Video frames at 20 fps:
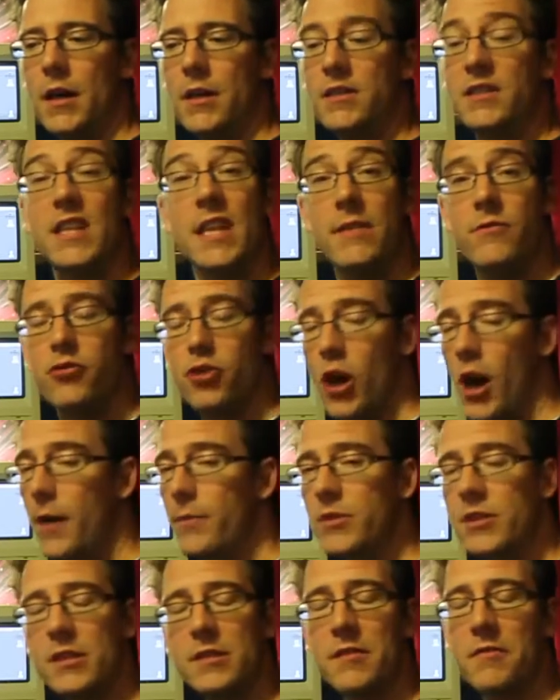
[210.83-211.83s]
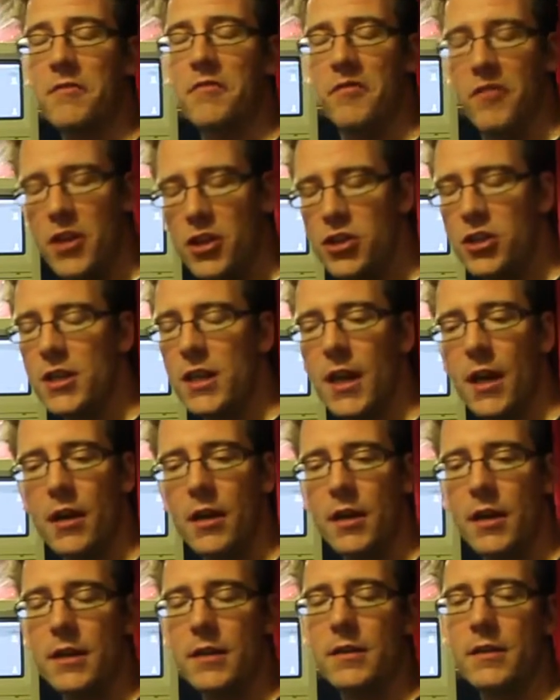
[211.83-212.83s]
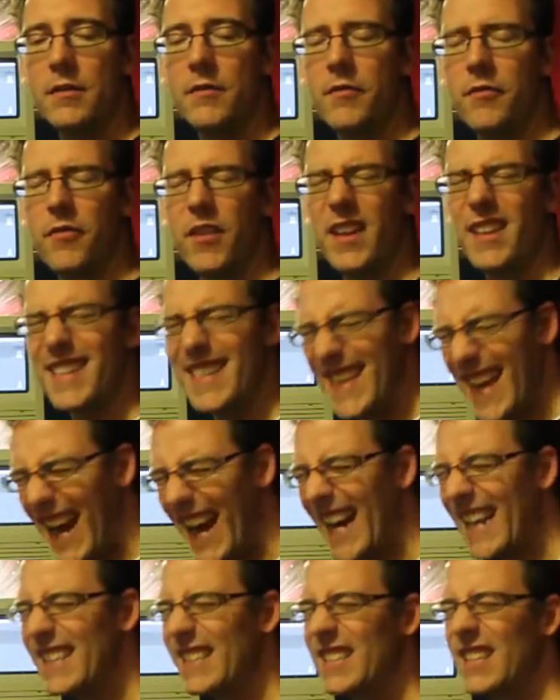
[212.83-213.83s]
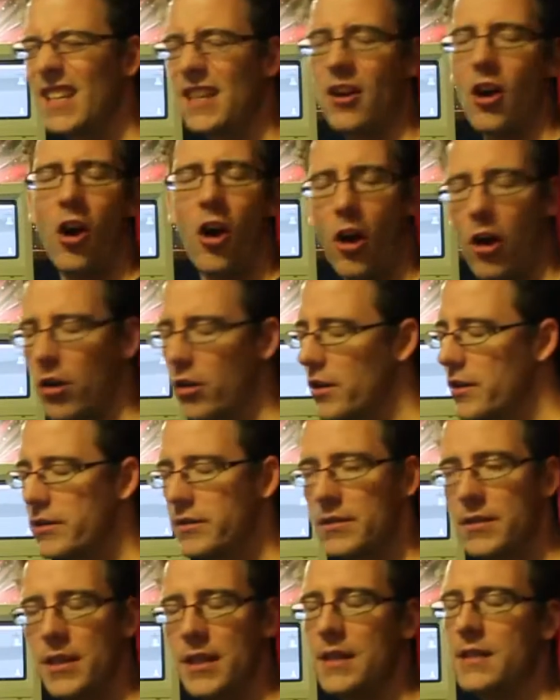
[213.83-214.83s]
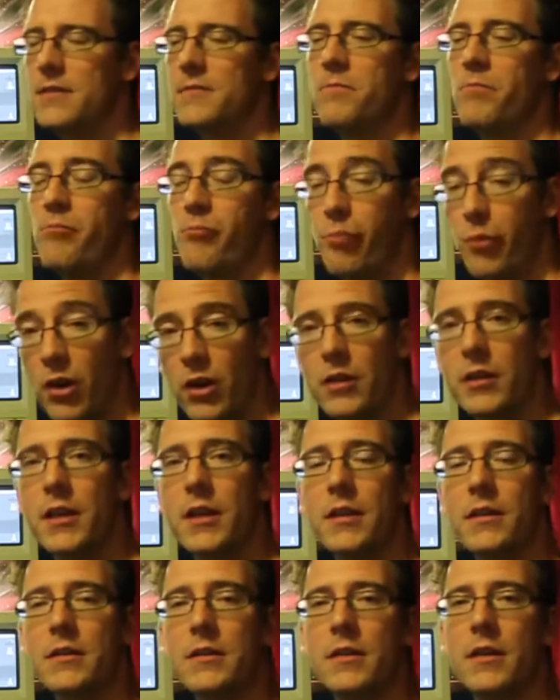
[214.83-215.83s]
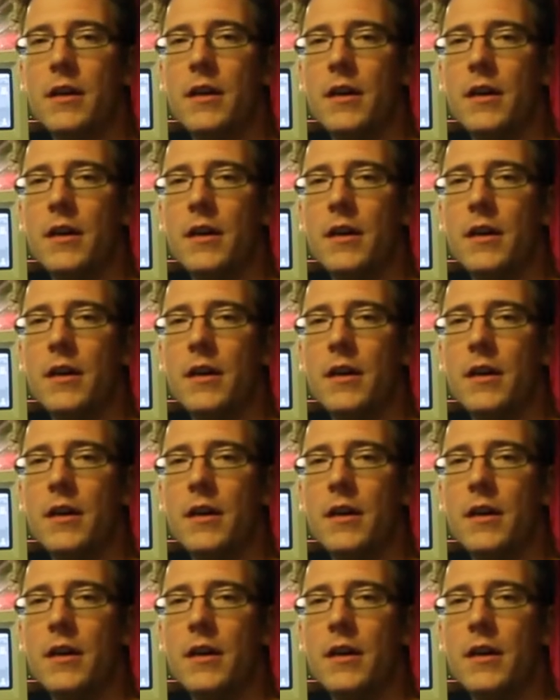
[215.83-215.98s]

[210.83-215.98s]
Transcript: Steve Jobs is a visionary, fantastic artist. He's brilliant.